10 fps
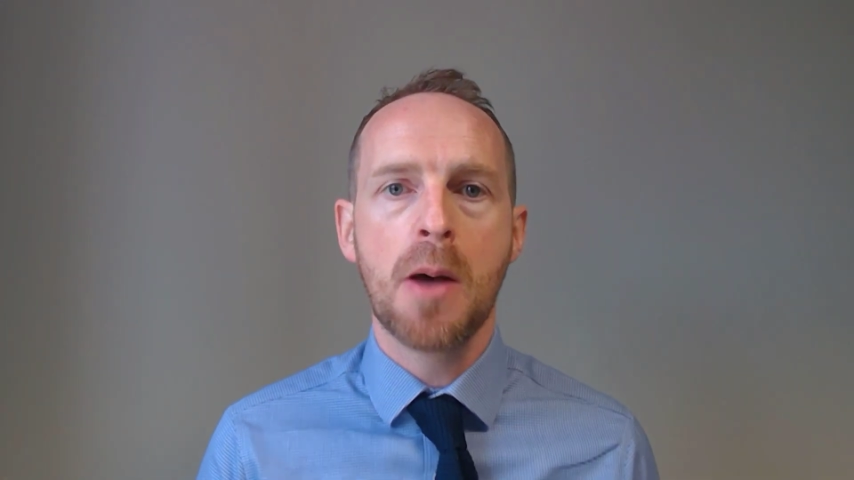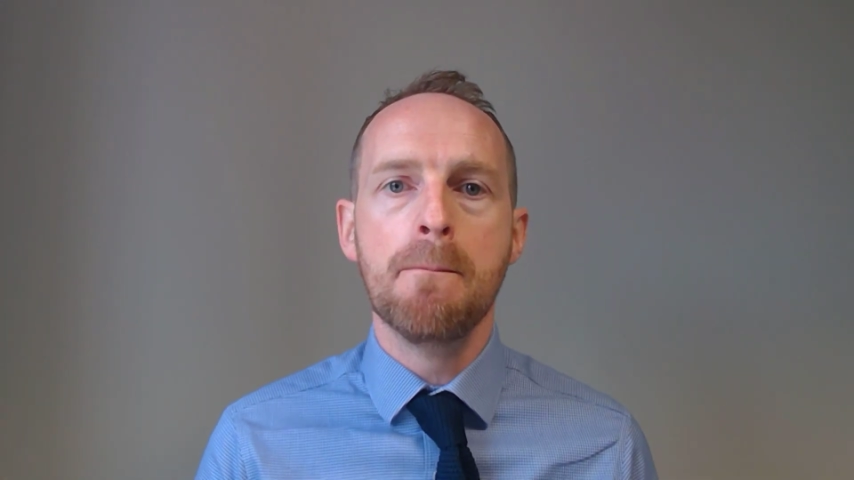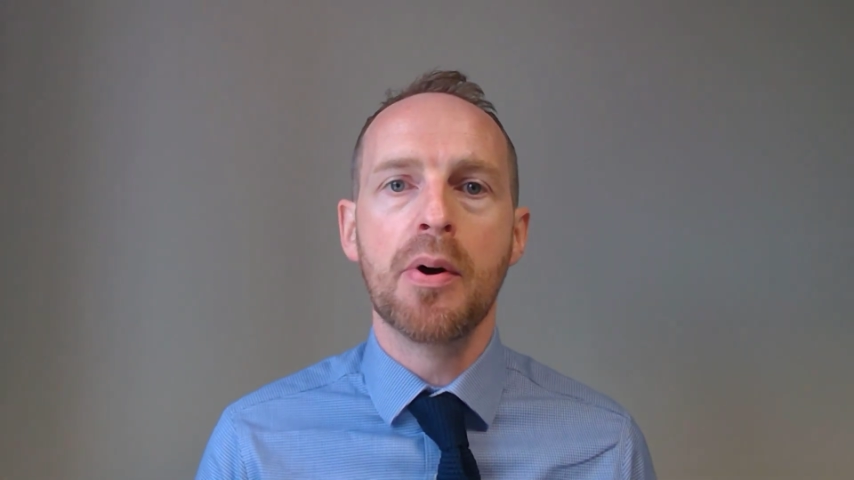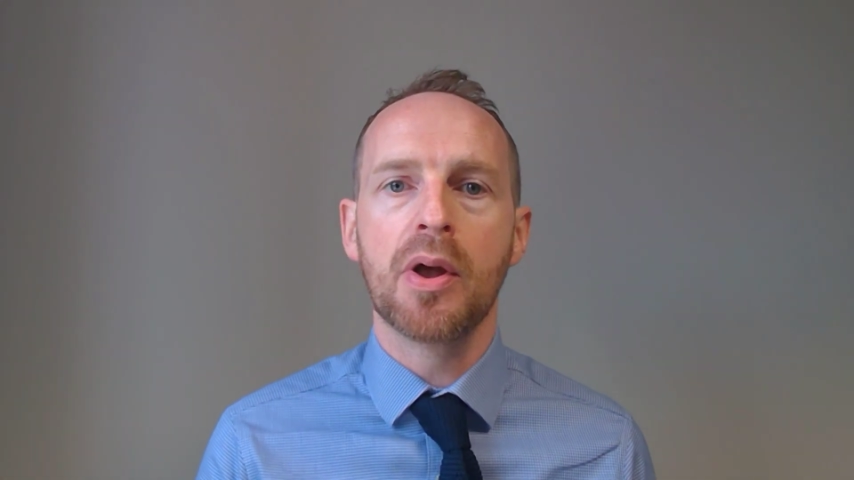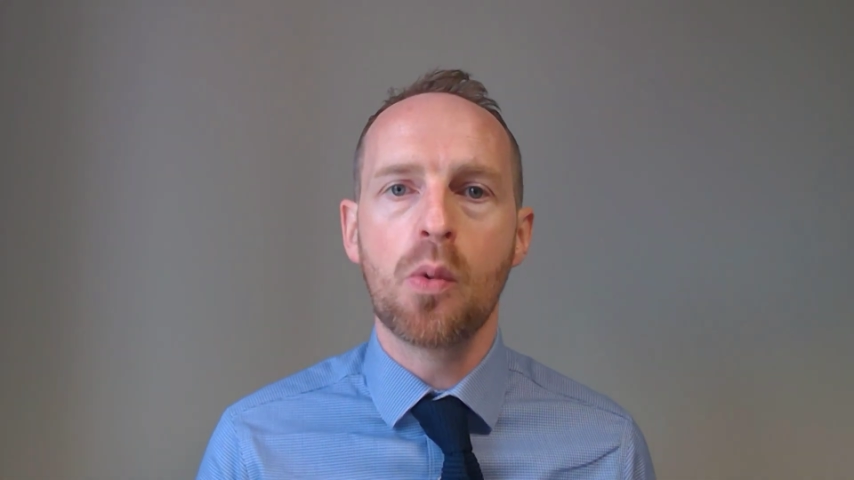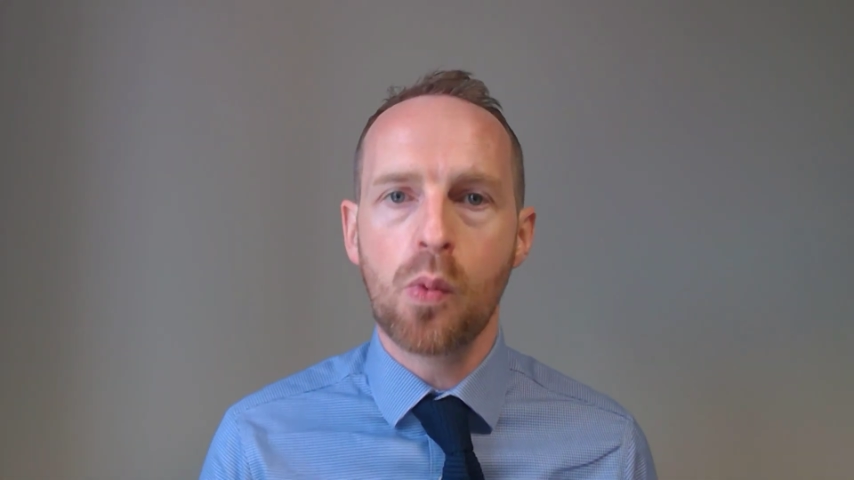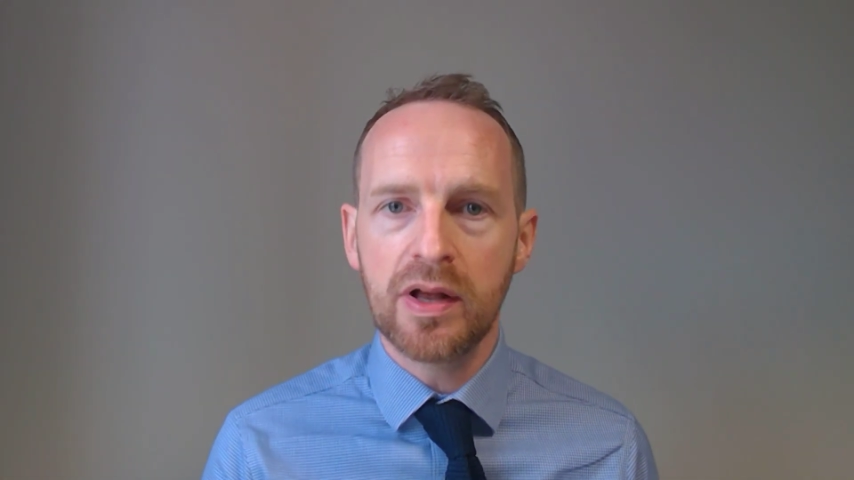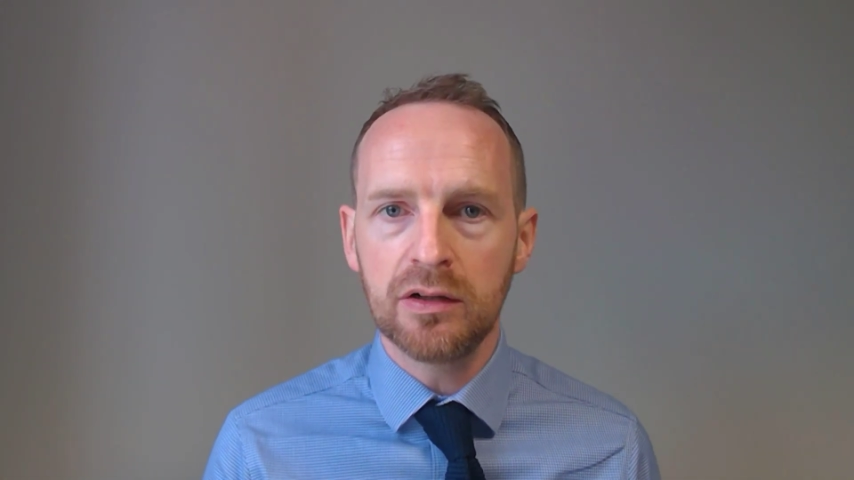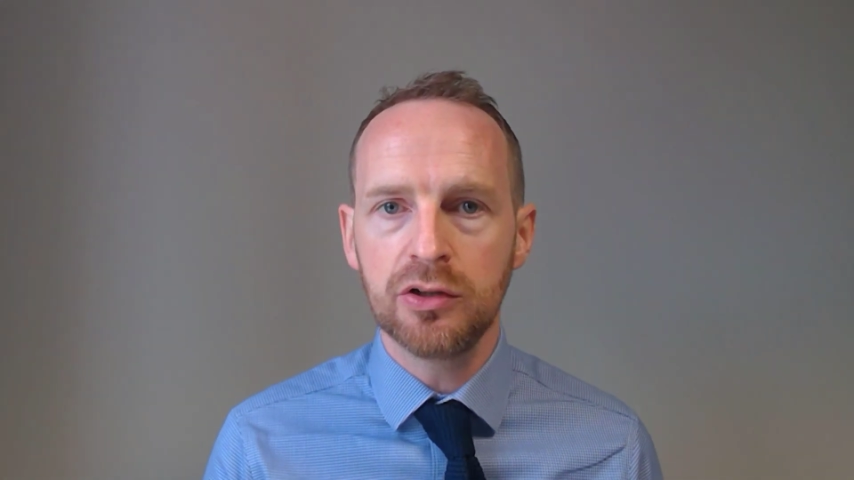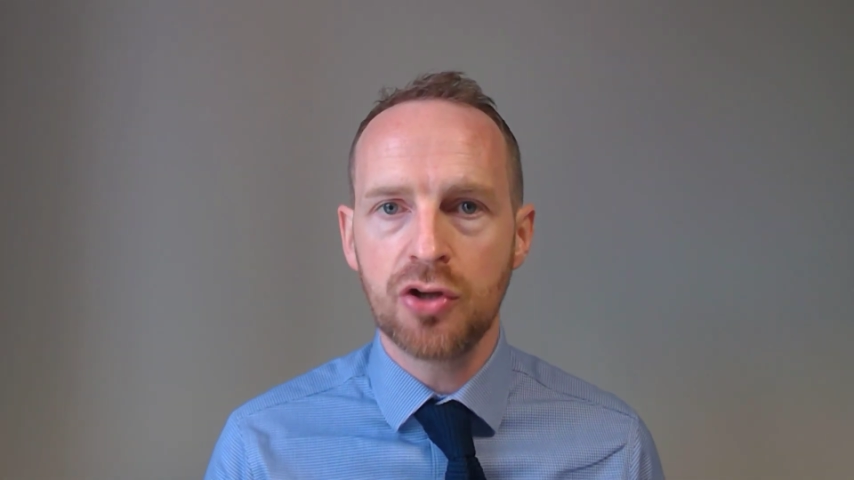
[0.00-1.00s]
but it
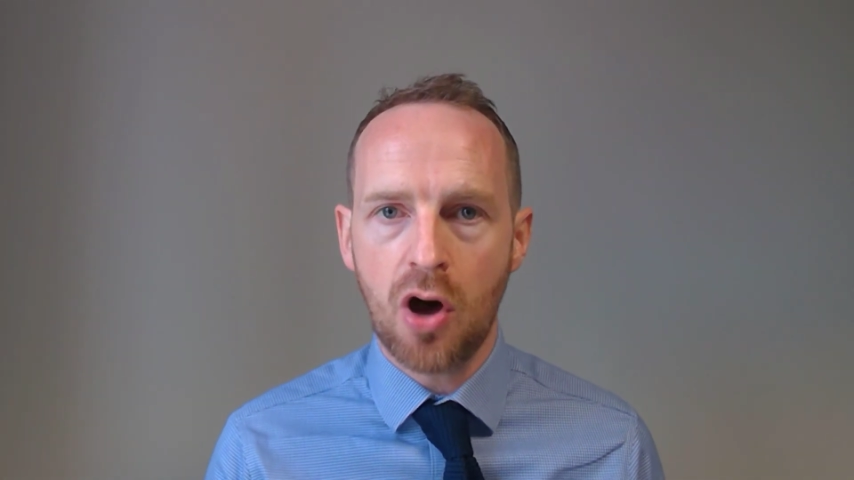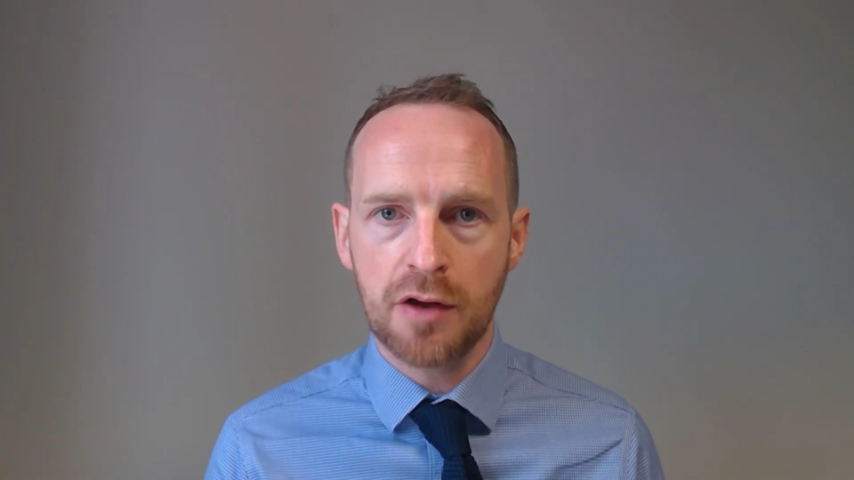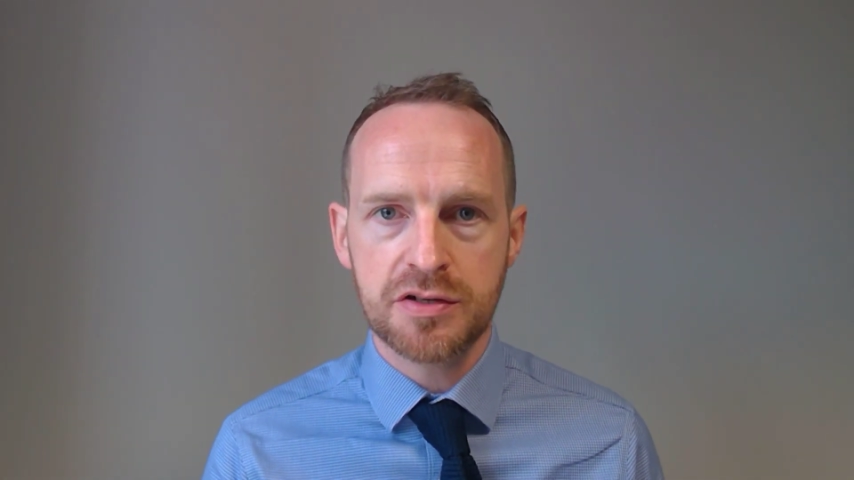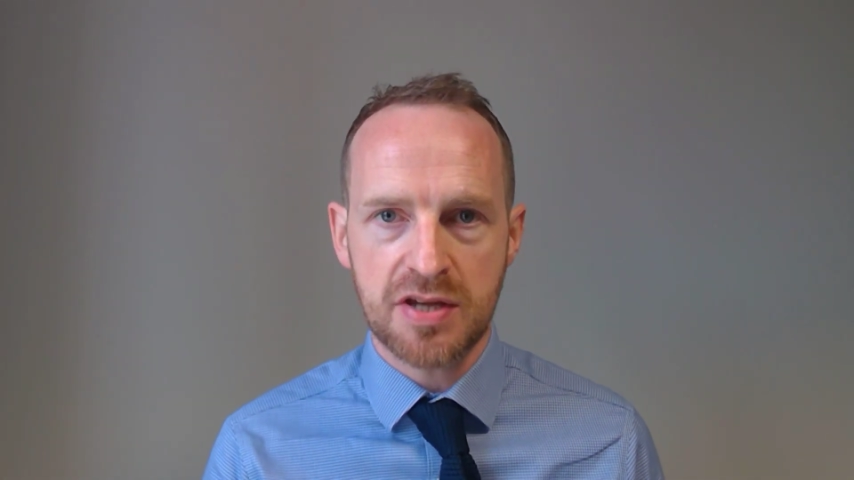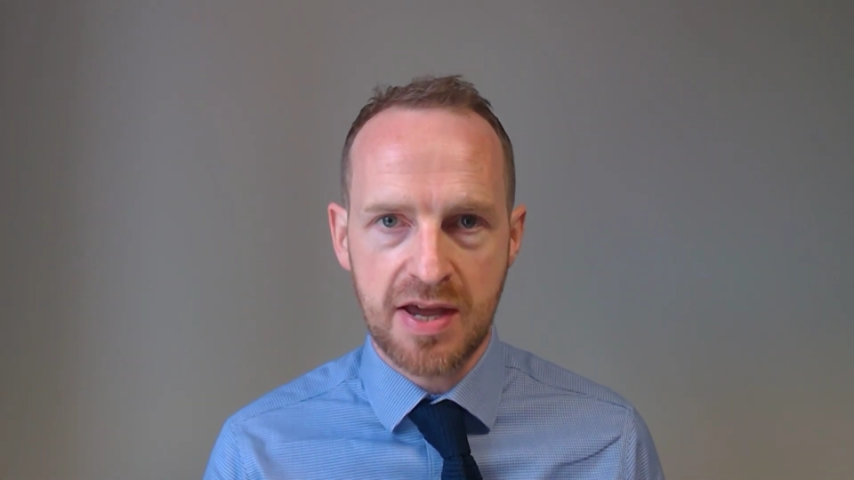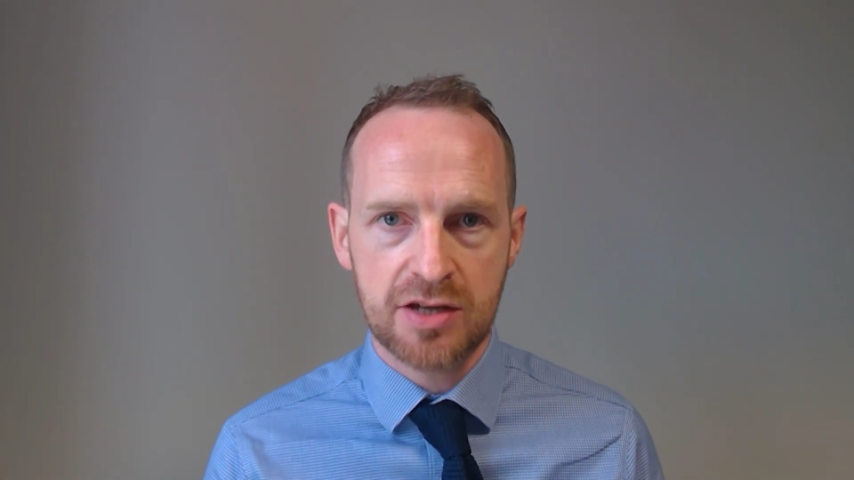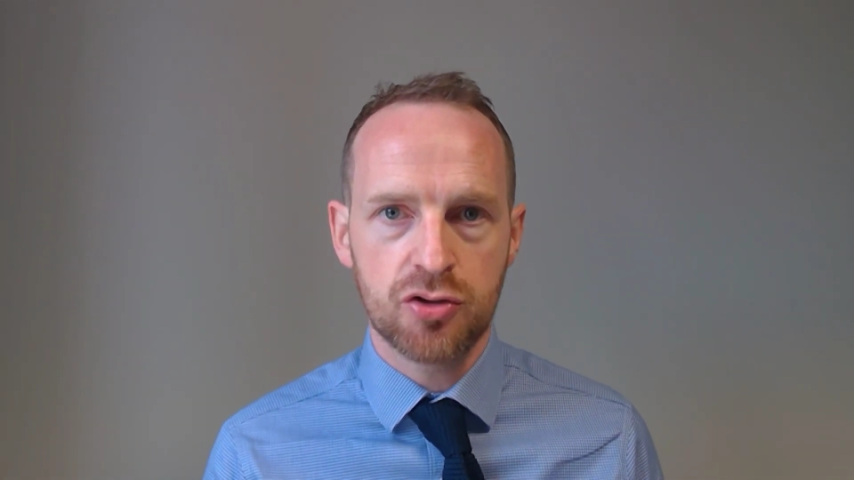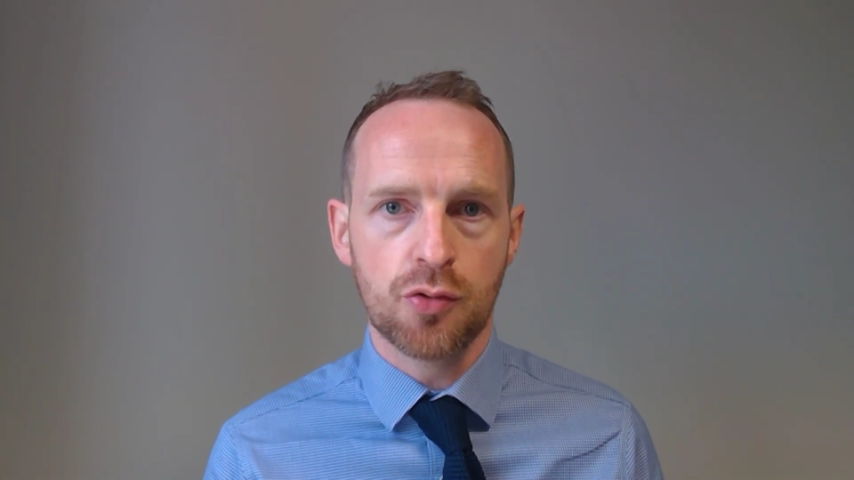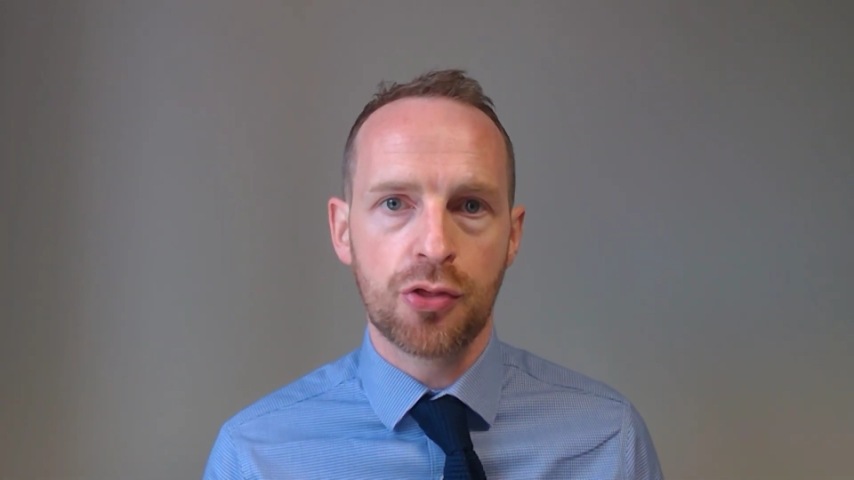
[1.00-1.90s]
will not take you